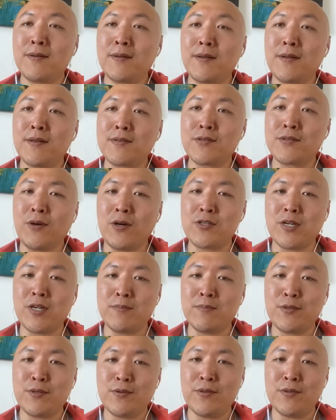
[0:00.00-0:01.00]
So I'll jump
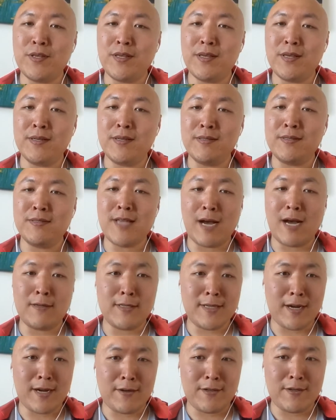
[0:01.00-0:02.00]
to the DAO to
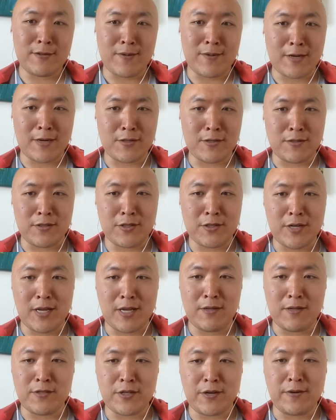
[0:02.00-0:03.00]
DAO interactions
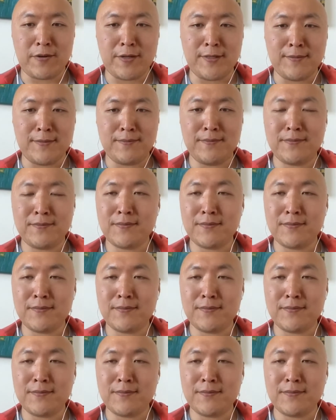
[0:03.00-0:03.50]
challenge area